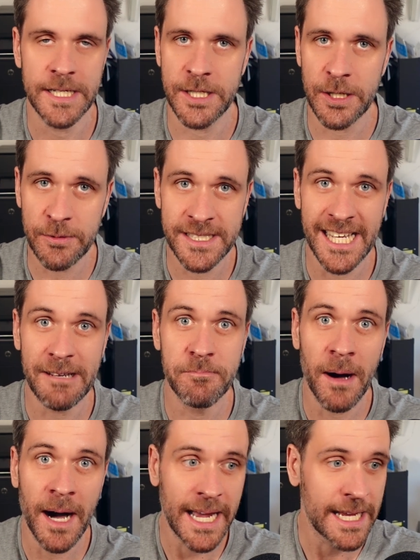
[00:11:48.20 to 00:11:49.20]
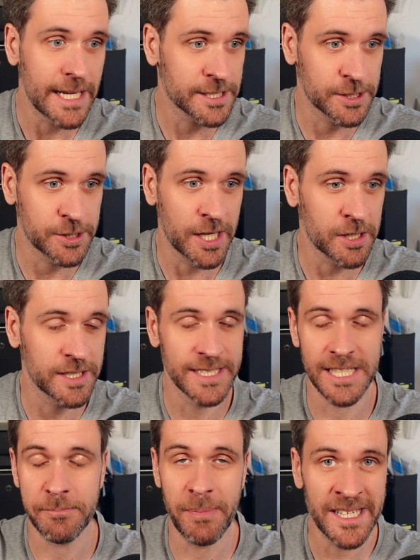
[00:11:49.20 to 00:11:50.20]
don't say my suggestions
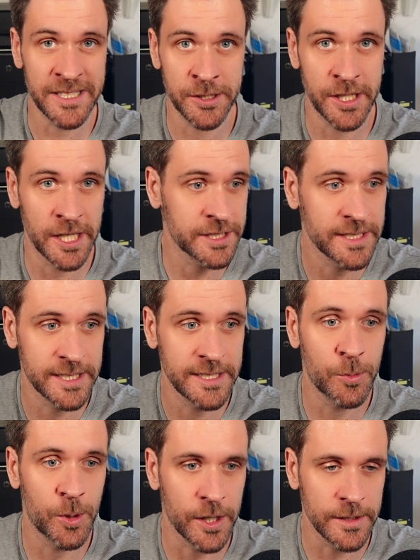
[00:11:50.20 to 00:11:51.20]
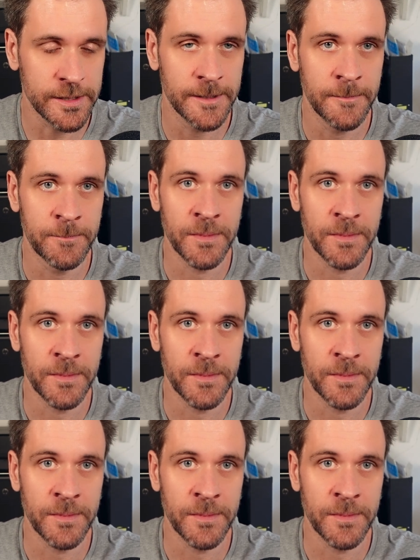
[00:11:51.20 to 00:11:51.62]
are the best suggestions in the world.